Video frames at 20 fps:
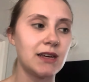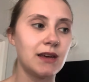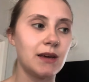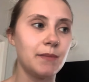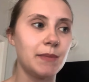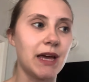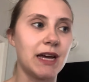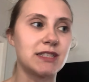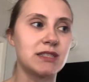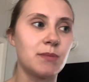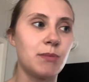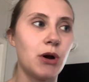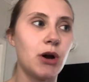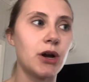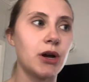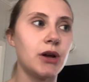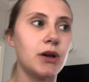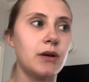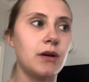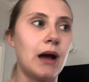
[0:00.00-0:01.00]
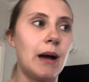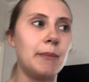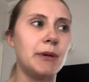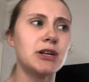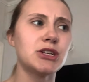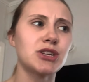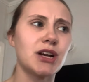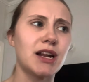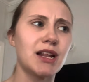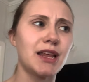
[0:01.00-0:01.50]
yeah, tomorrow, I'm going
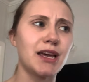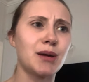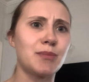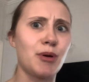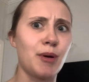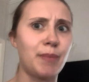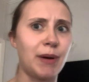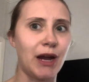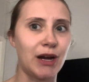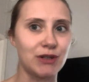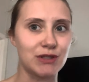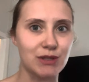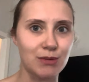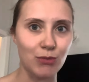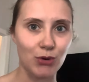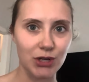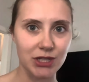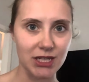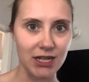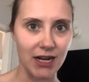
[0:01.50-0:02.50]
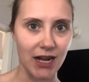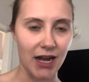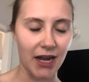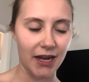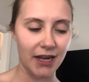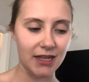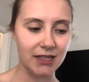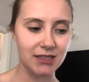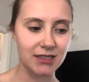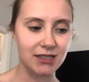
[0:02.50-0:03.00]
to try to like prepare some more
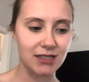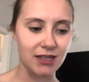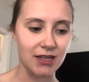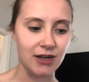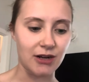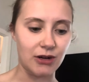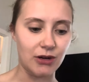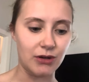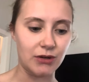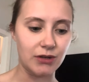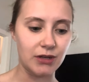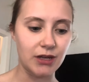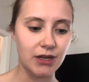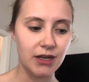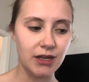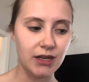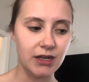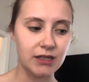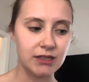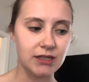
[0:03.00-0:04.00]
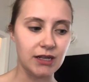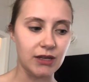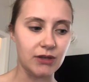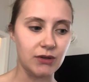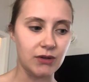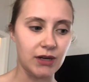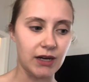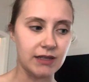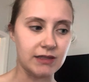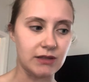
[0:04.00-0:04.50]
tonight and I'll take
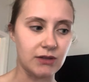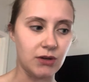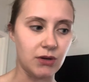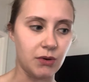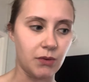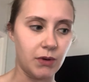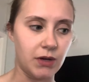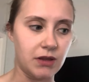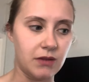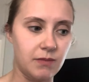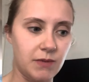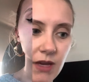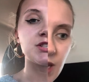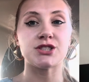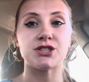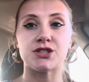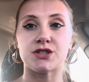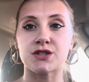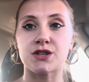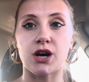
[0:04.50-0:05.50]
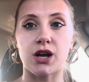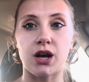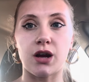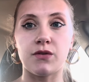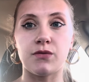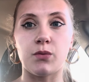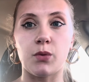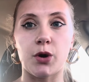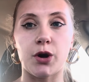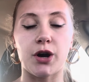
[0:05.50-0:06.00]
you guys along with I actually me. just got
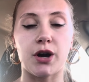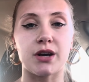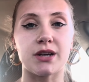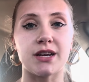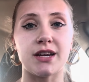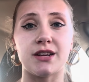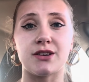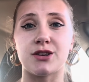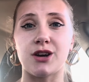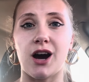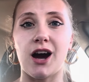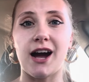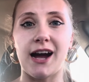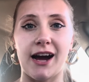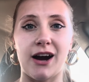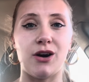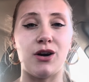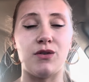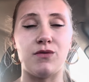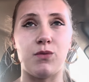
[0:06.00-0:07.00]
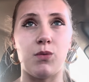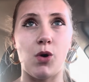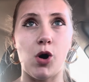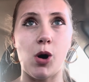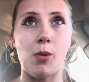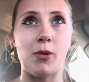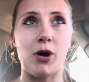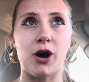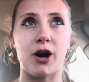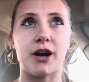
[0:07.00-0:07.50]
off work and got out of
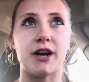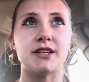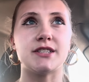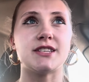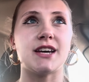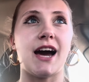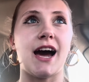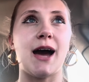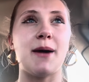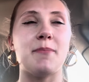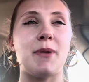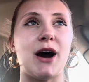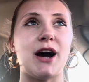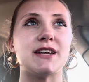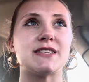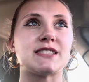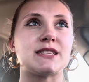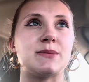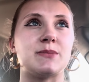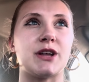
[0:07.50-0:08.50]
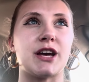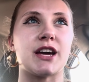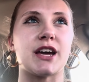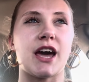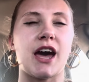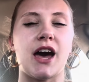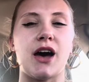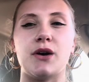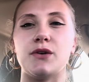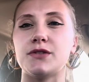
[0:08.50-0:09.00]
Walmart. I bought some like
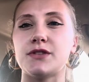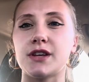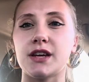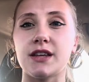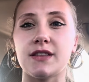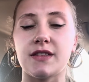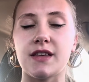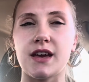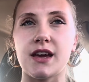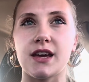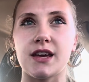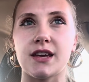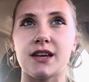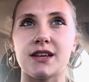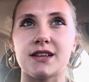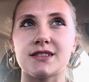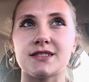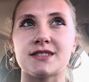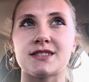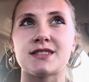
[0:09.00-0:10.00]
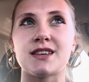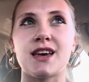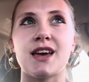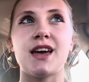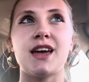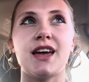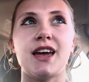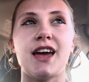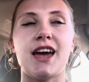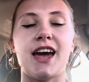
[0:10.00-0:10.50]
healthy things
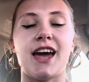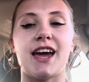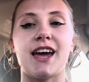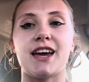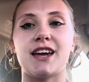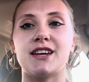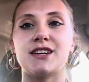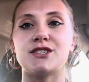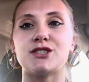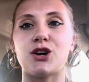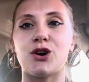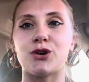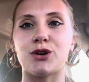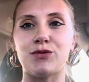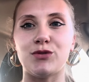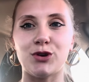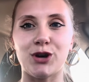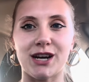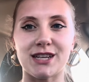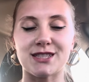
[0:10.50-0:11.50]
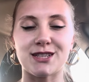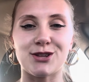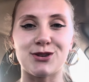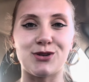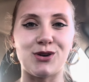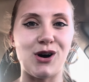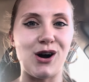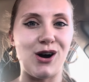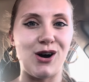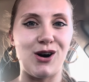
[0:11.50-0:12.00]
and I'll give you guys a
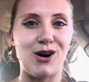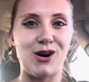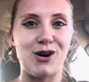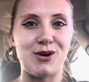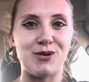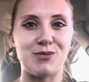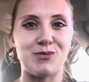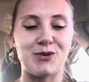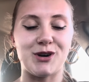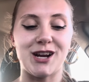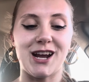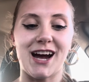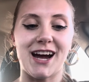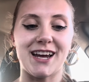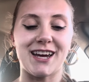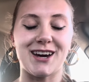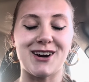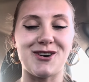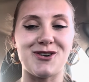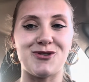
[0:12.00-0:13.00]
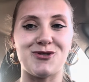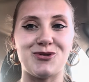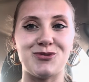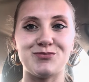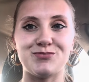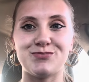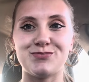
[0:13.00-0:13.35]
little haul when I get home.